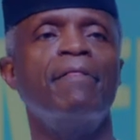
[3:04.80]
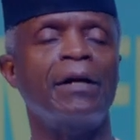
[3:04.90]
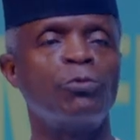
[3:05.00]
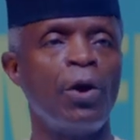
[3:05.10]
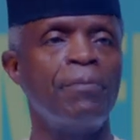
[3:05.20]

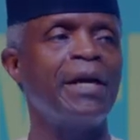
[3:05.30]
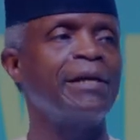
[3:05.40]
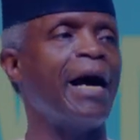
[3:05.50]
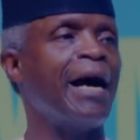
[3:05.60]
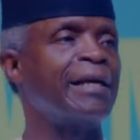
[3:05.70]
that
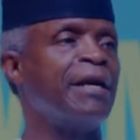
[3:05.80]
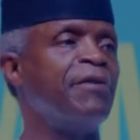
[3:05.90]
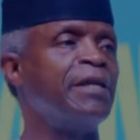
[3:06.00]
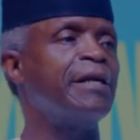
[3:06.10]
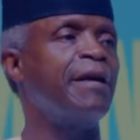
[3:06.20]
women are
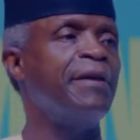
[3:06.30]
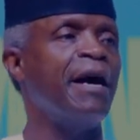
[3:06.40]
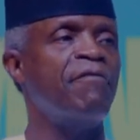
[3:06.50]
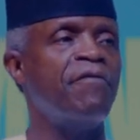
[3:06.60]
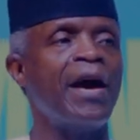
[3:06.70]
given
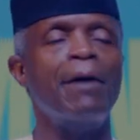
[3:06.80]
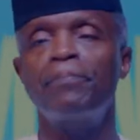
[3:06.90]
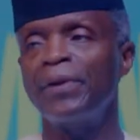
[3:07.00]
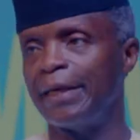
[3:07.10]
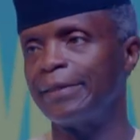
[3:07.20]
their fair
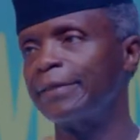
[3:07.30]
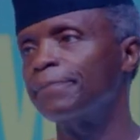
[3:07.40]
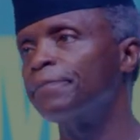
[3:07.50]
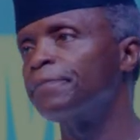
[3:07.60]
place.